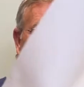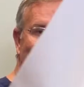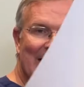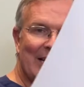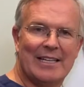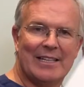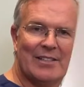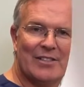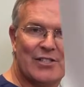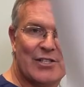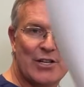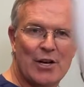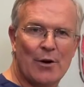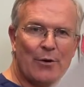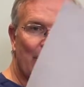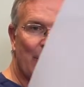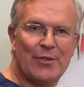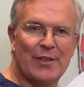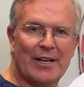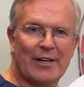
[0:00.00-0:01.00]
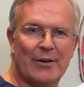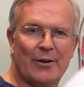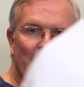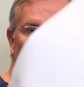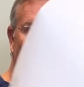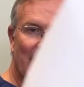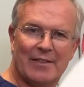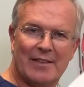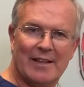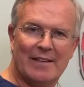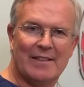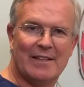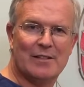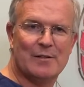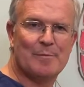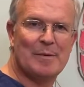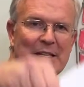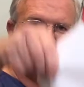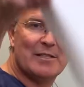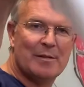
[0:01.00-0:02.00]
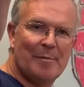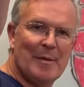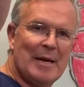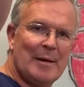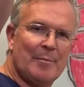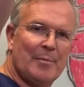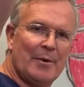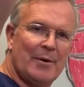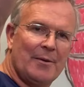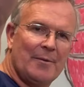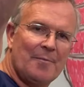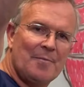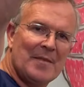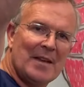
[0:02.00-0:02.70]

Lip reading: is no thicker than this piece of paper.